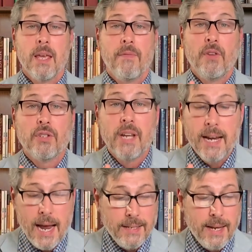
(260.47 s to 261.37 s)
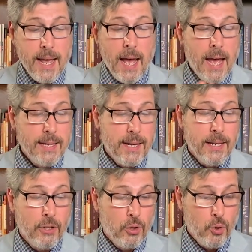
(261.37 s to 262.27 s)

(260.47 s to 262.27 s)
if you study Isaiah